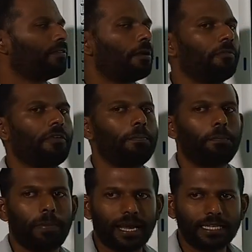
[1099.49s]
from
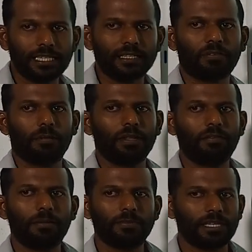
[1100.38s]
web pages from the
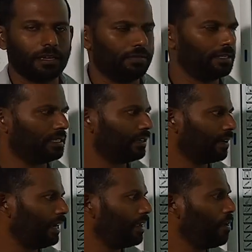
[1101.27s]
web servers,
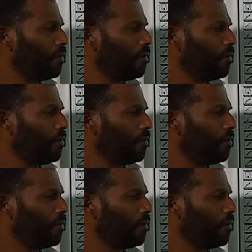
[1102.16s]
right?